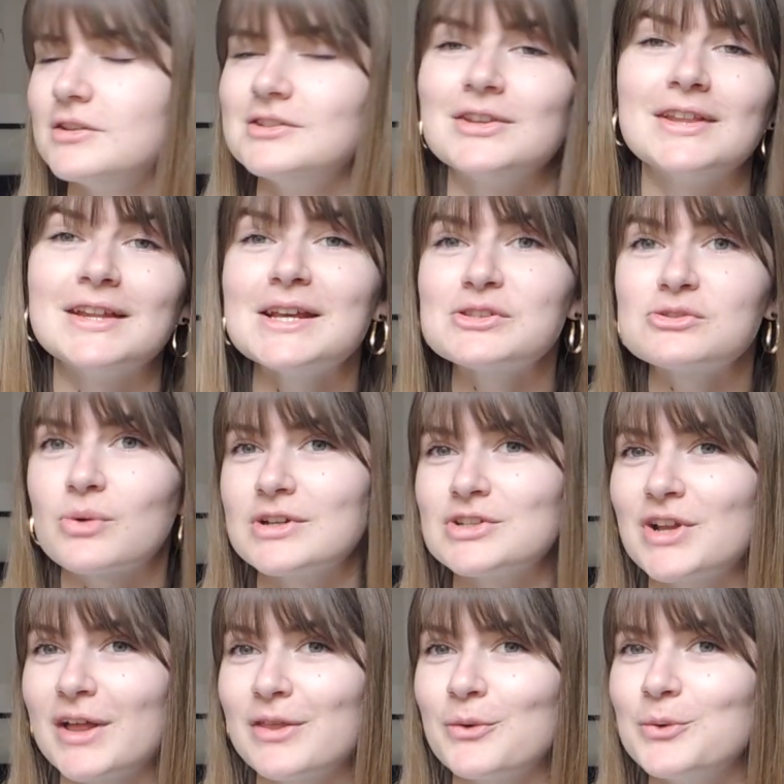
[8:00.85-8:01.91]
So the next
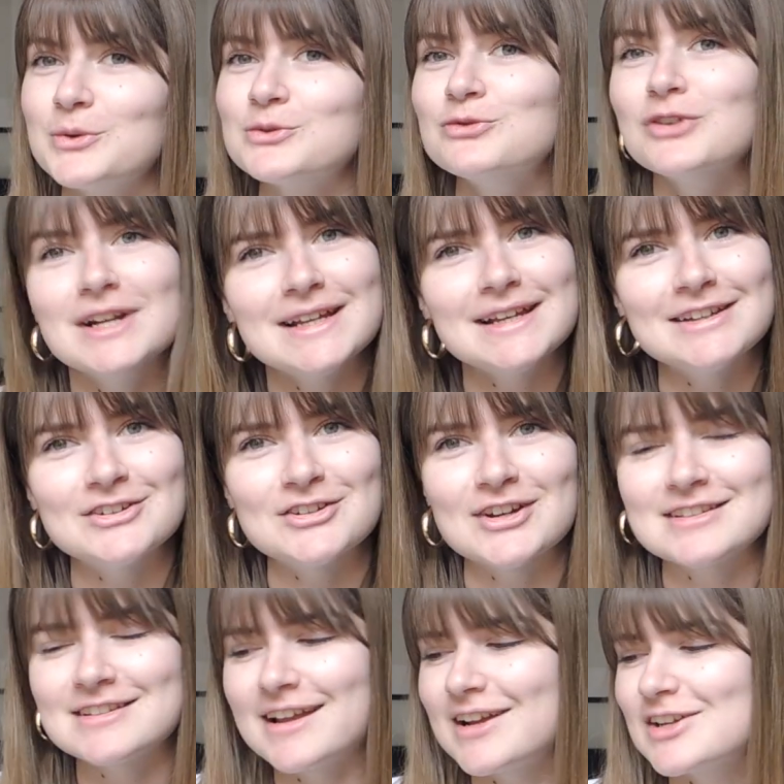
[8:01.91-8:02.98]
question I thought was really
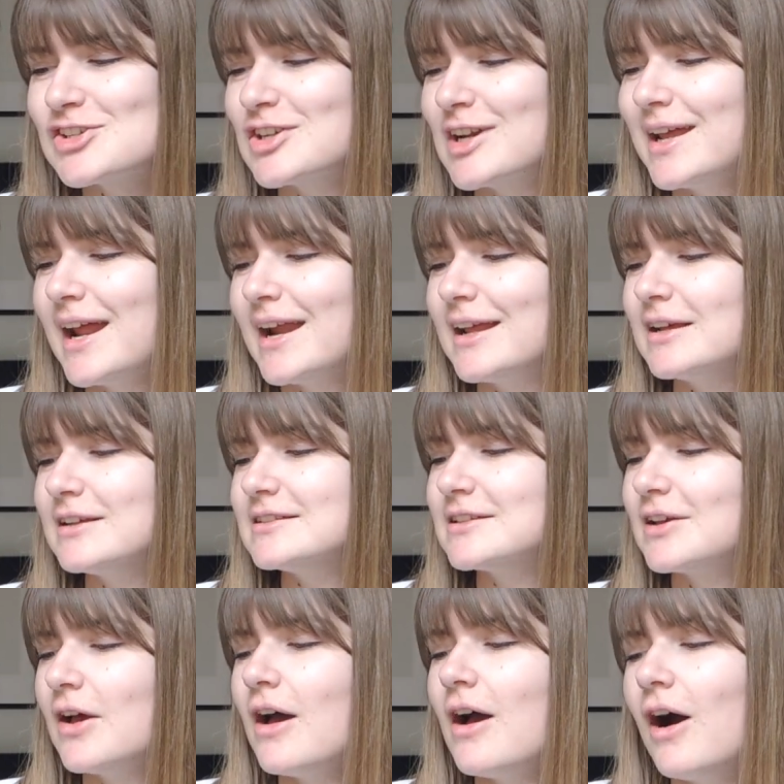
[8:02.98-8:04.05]
interesting actually, and it is,
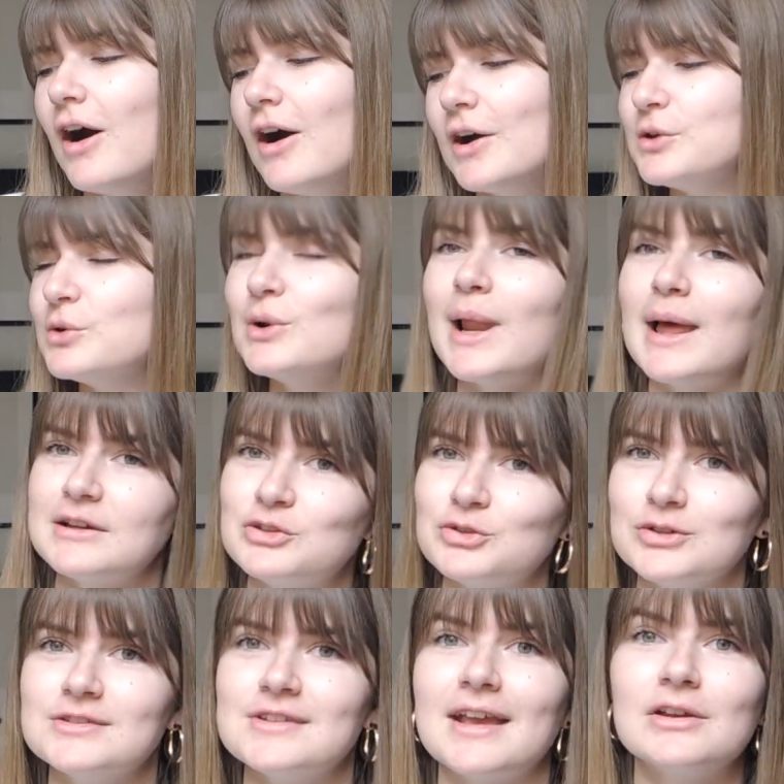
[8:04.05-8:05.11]
are your
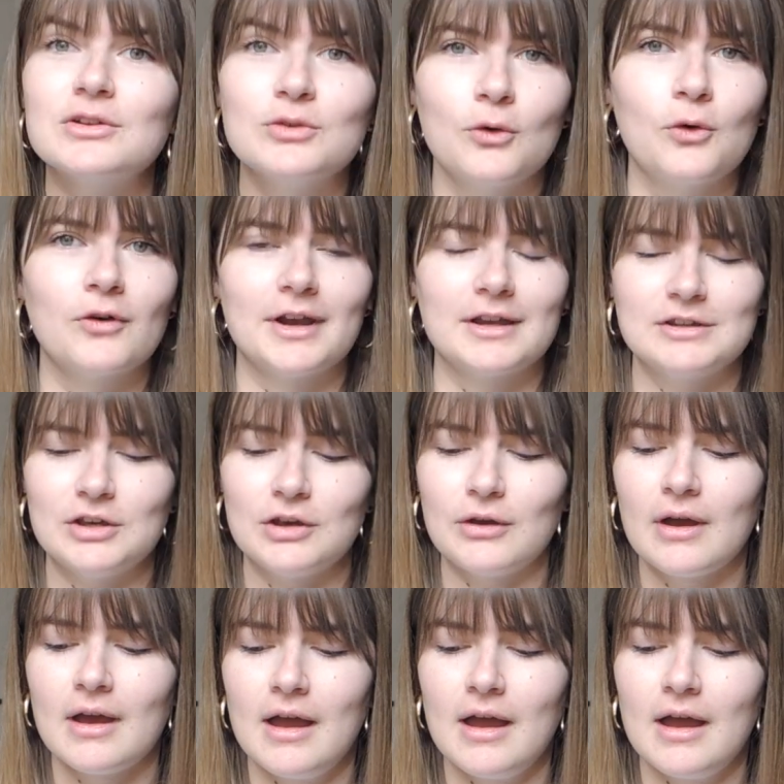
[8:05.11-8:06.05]
lecturers ignoring you?